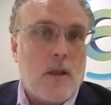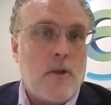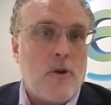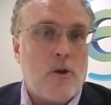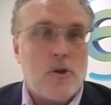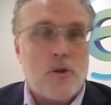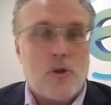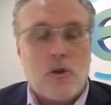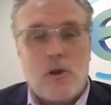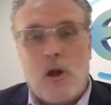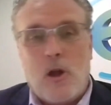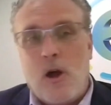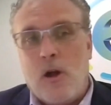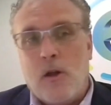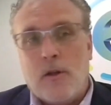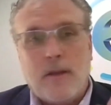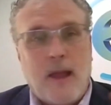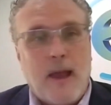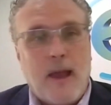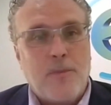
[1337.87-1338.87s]
There's
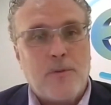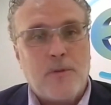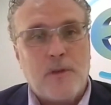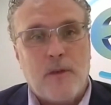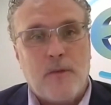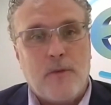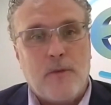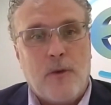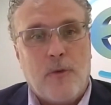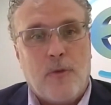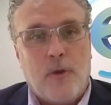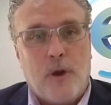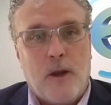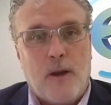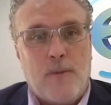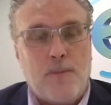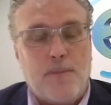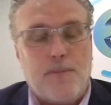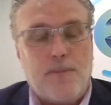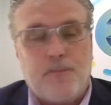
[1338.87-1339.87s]
all types of
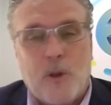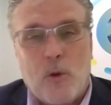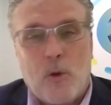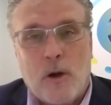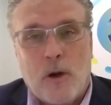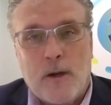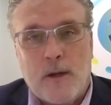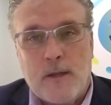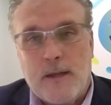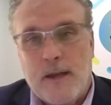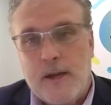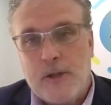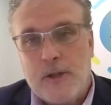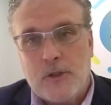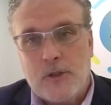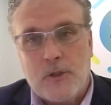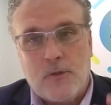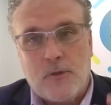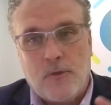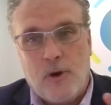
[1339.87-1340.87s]
different
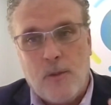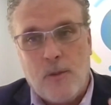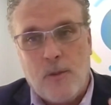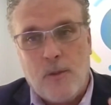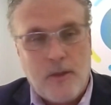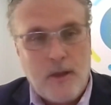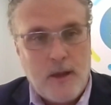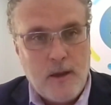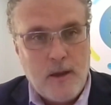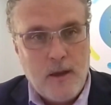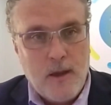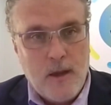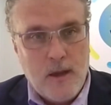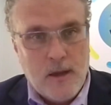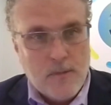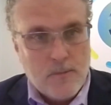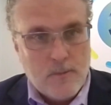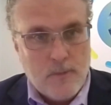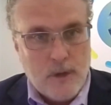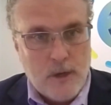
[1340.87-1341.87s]
organizations, from, I think,